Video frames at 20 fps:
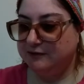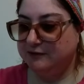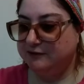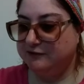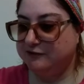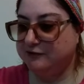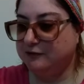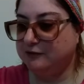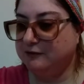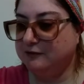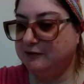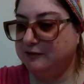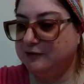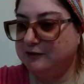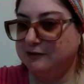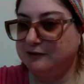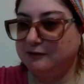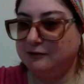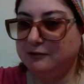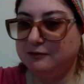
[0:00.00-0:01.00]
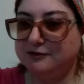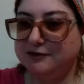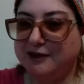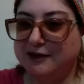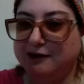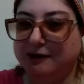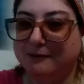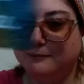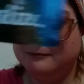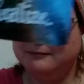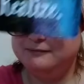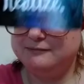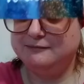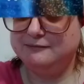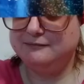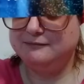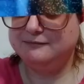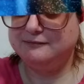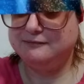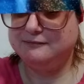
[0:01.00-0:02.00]
So, I'll hold that up.
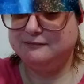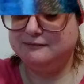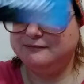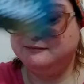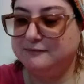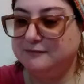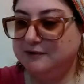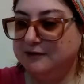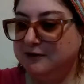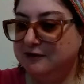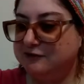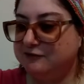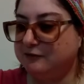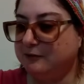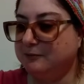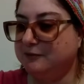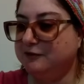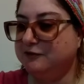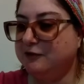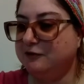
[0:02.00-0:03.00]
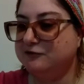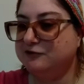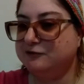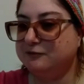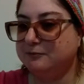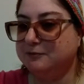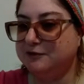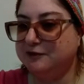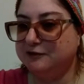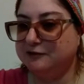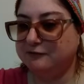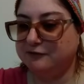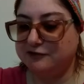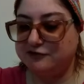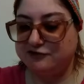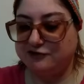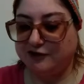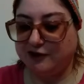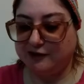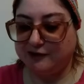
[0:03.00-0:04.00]
It's from the Notes from the
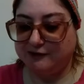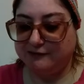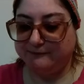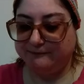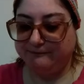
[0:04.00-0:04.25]
Universe deck.